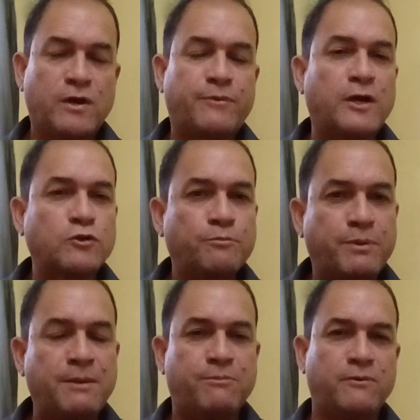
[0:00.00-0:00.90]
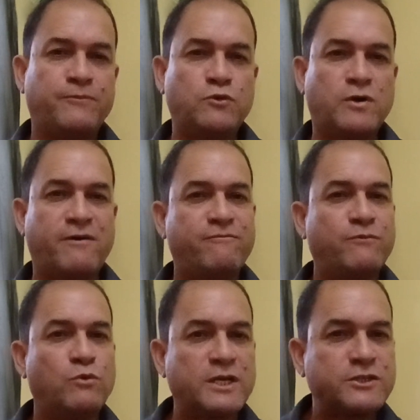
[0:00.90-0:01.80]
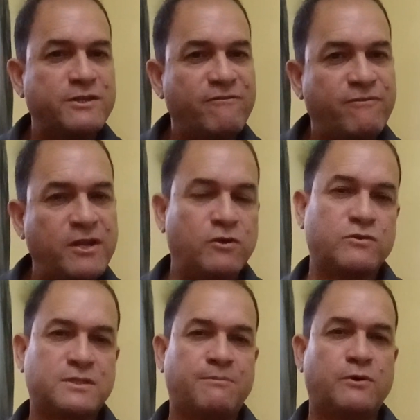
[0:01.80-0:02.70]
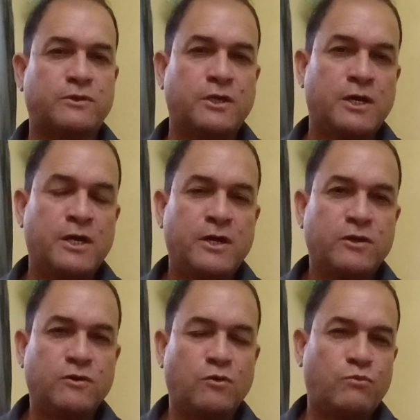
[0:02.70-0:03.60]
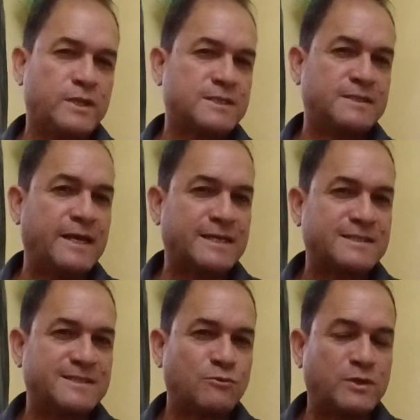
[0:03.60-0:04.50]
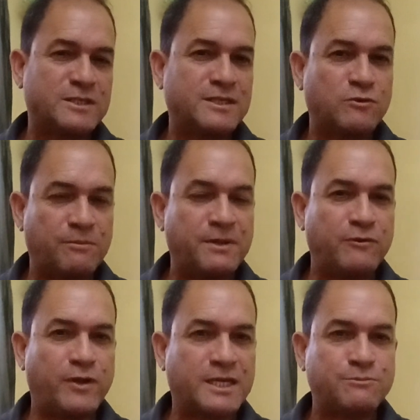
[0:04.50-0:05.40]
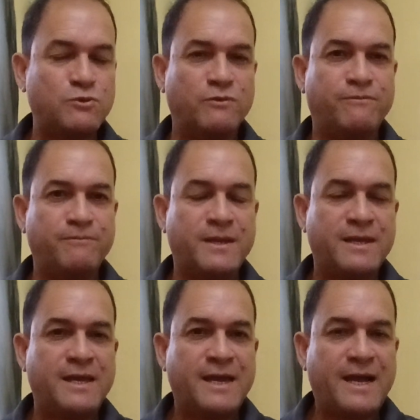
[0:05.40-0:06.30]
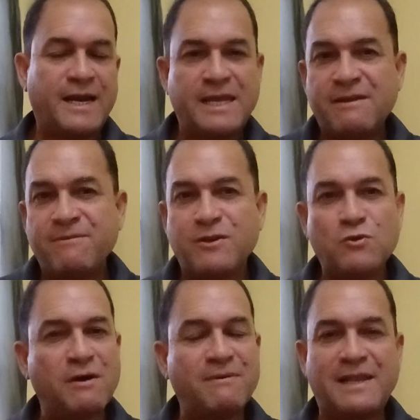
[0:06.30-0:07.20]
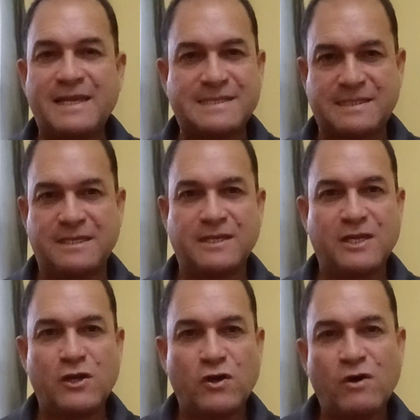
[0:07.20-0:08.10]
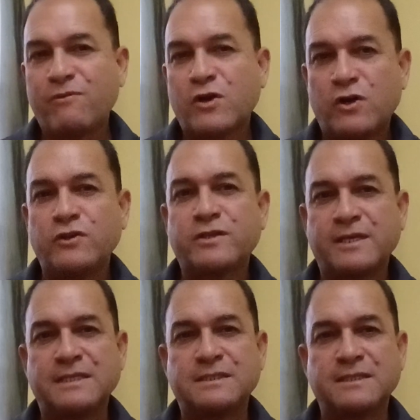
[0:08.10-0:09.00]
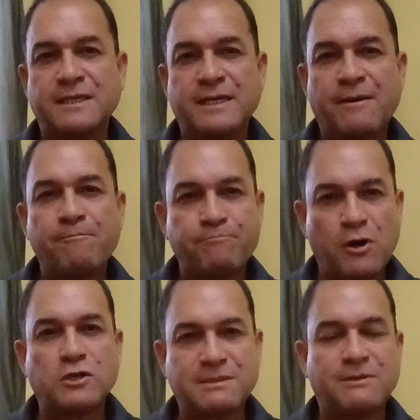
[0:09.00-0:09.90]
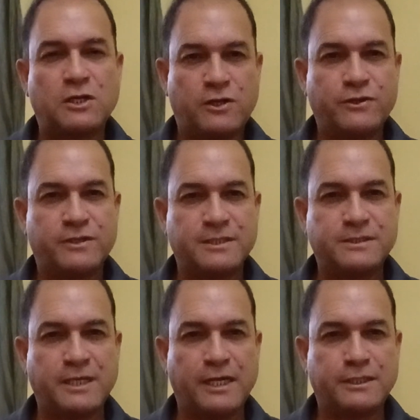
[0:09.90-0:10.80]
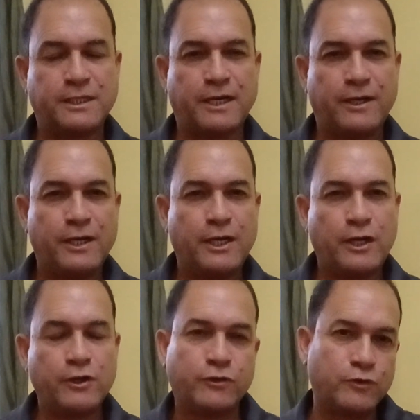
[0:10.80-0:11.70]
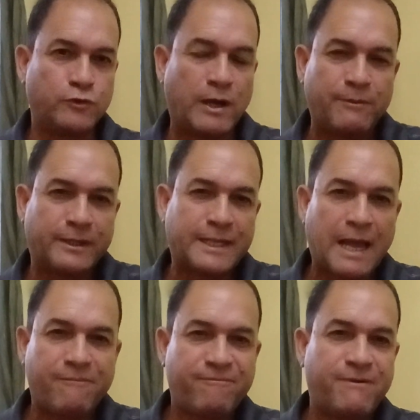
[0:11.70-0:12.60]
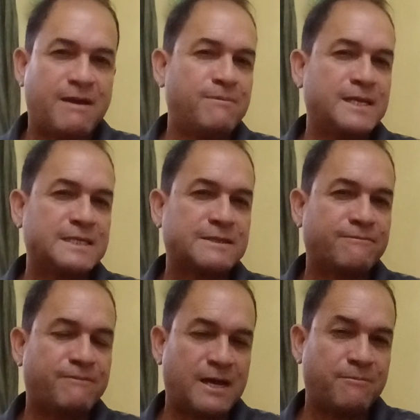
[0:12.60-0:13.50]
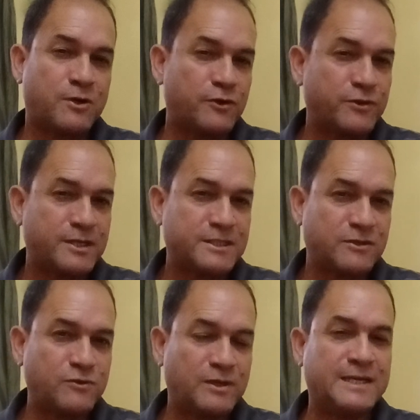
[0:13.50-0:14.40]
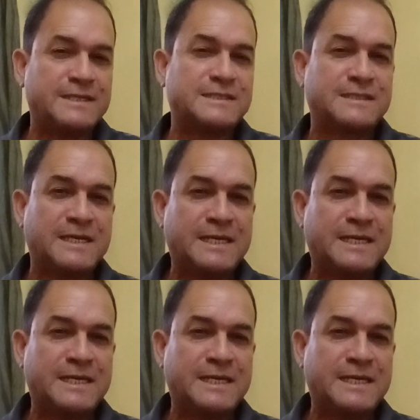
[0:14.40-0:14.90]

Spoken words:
talked to people, you have watched the videos about what's next, what's going to be next move, and even you have a list of countries, possible countries that you have the top five countries on your list.